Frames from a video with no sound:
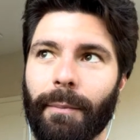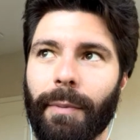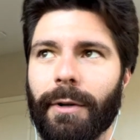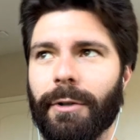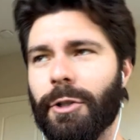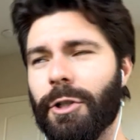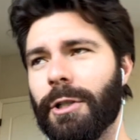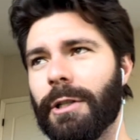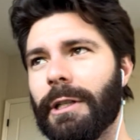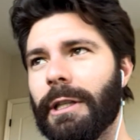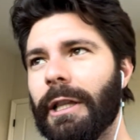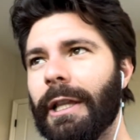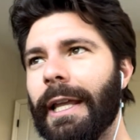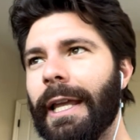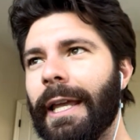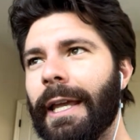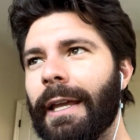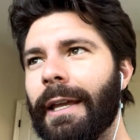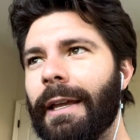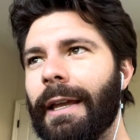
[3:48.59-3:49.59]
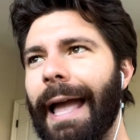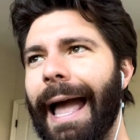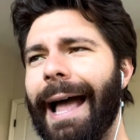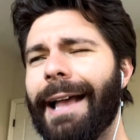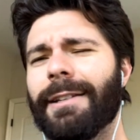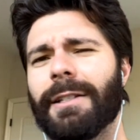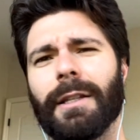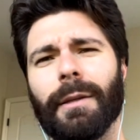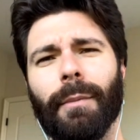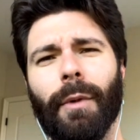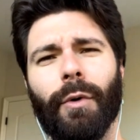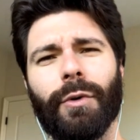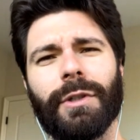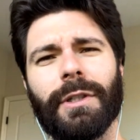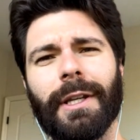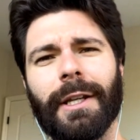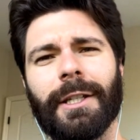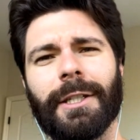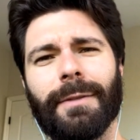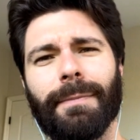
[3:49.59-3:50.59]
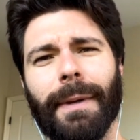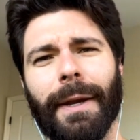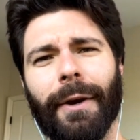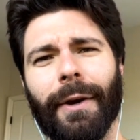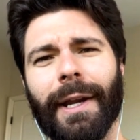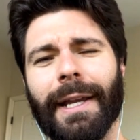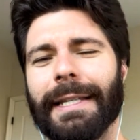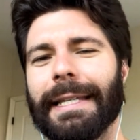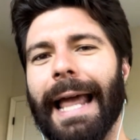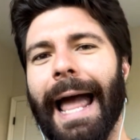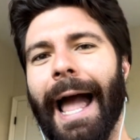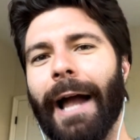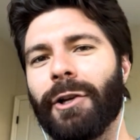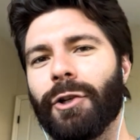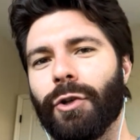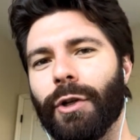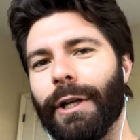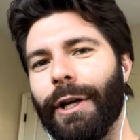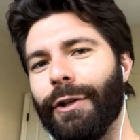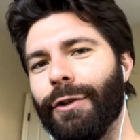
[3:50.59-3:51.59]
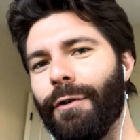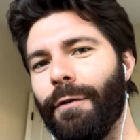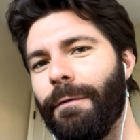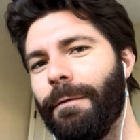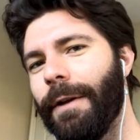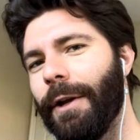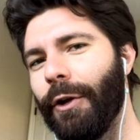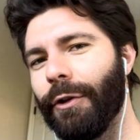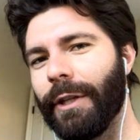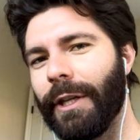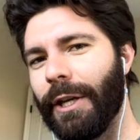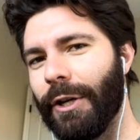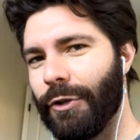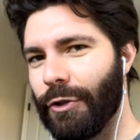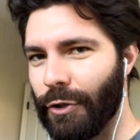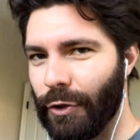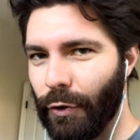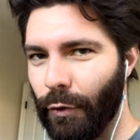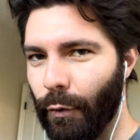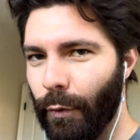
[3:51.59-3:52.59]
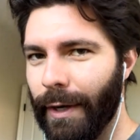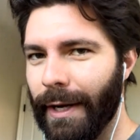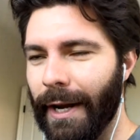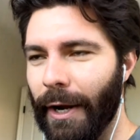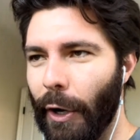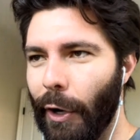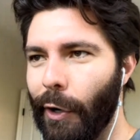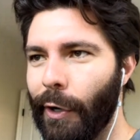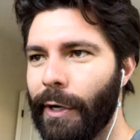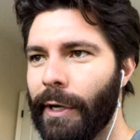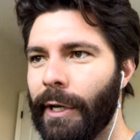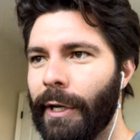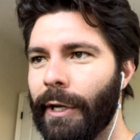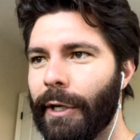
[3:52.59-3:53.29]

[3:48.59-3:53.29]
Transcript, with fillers: But Schlee has the most experience actually on the field in his career.